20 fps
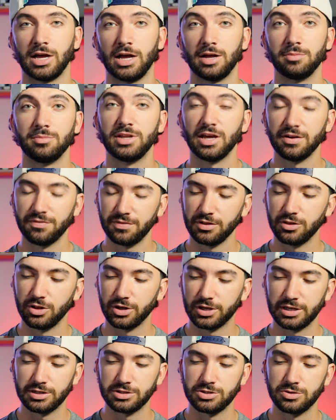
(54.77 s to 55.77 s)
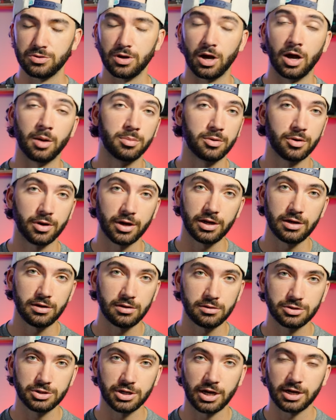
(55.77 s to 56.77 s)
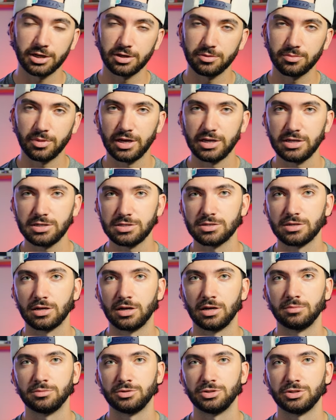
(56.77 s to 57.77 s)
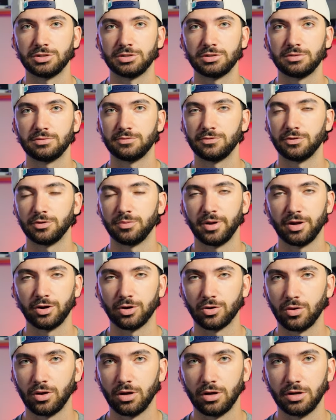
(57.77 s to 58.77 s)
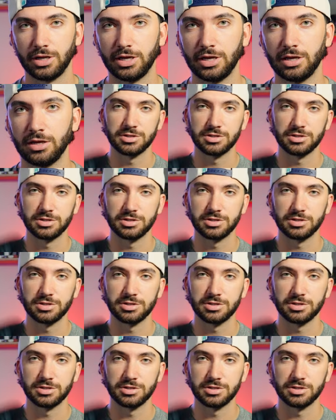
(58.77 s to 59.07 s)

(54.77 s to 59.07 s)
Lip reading: I'm definitely looking to upgrade shotgun mics, just for better quality.